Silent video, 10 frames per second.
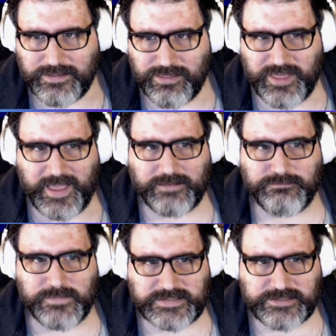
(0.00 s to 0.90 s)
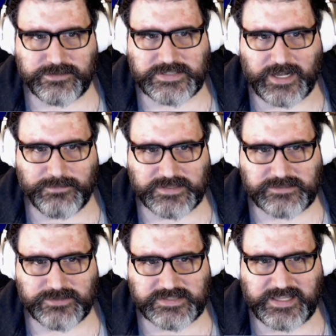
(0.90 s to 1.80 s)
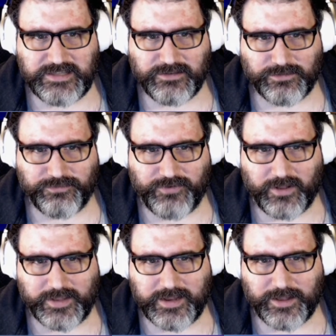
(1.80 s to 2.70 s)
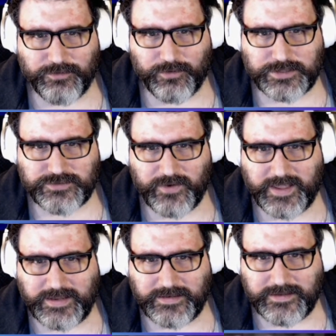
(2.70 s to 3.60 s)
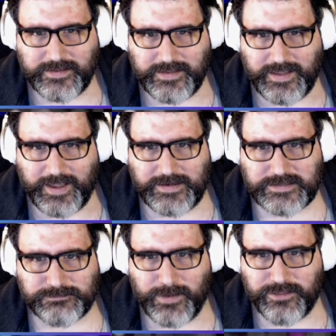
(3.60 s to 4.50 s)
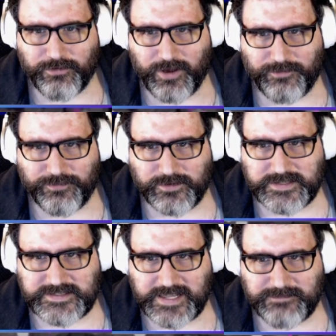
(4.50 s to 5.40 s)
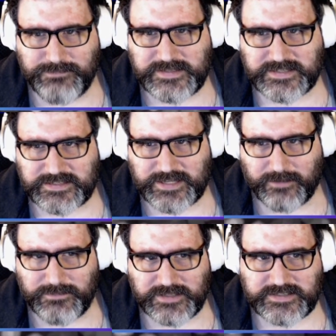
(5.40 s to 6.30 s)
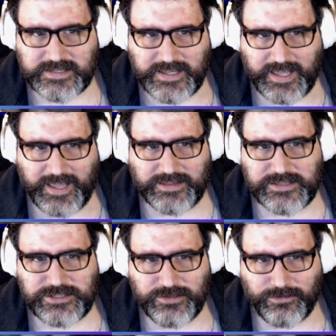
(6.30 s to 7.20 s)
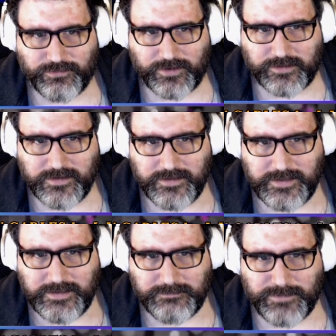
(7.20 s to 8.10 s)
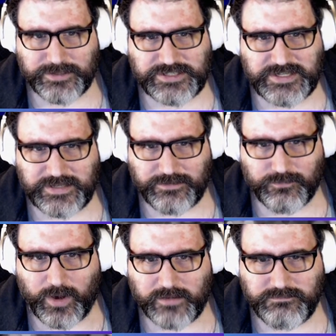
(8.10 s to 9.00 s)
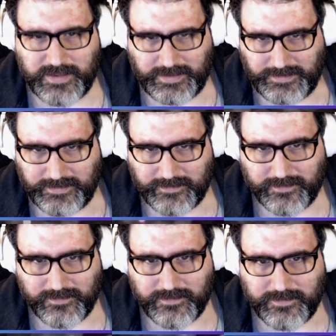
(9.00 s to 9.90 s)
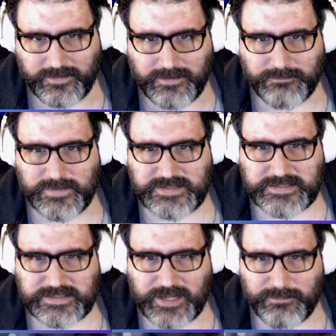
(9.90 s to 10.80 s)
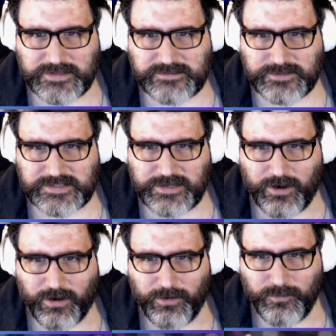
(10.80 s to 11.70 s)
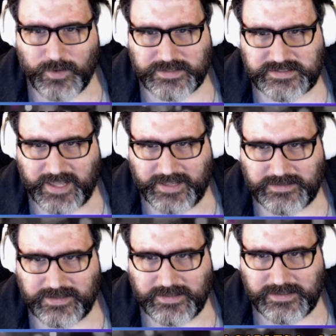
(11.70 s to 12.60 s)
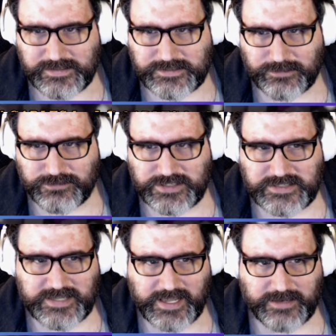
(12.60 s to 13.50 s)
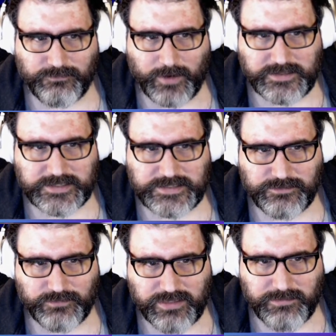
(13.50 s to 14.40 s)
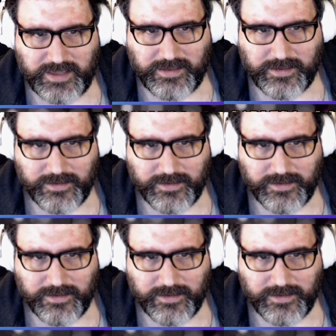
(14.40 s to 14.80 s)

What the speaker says: Then Mr. Thomas was killed falling under a train, and his mother offered to take Mrs. Thomas and the children, but she didn't want me. Mrs. Thomas was at her wit's end, so she said what to do with me.